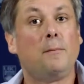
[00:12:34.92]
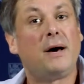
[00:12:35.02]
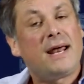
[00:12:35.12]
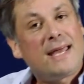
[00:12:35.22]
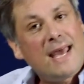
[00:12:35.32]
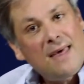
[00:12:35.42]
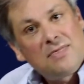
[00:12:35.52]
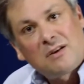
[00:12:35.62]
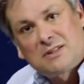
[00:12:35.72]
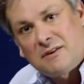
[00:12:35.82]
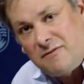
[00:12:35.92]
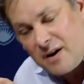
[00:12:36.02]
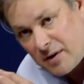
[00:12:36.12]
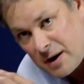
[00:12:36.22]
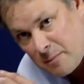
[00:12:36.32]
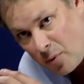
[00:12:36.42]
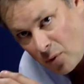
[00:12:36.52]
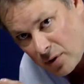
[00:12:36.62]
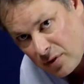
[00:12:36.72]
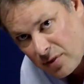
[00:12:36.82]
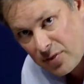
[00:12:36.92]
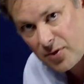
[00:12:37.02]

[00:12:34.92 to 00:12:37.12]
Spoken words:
But again, there's a very important